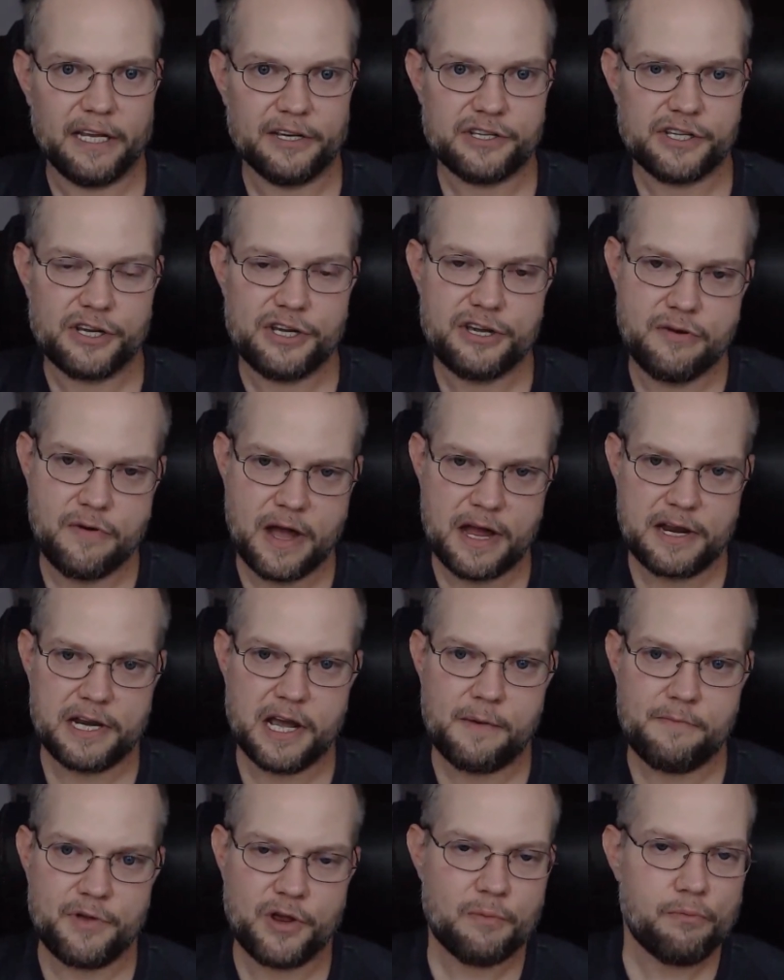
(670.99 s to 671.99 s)
So you end
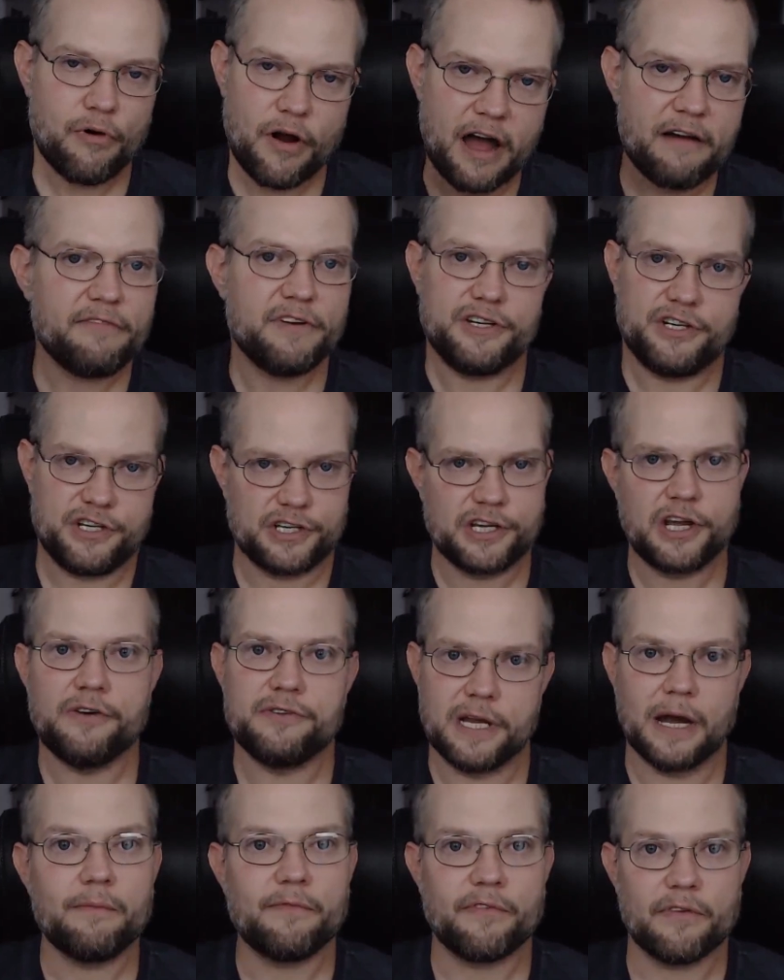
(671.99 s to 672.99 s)
up, your profit just
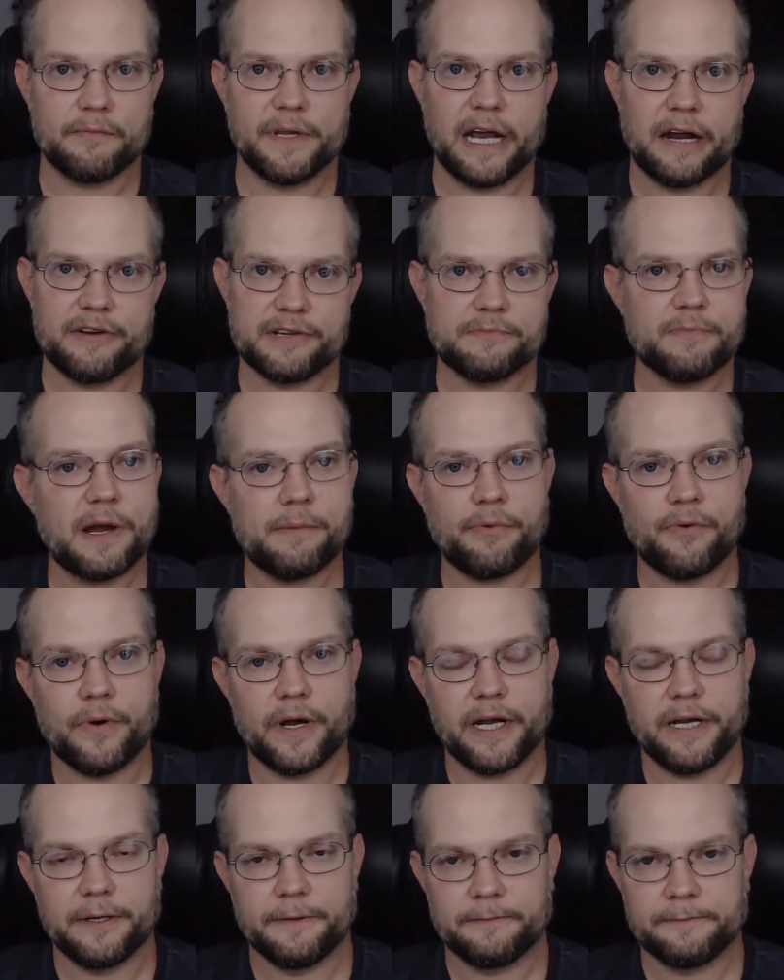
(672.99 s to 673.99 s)
goes up from there, is my point.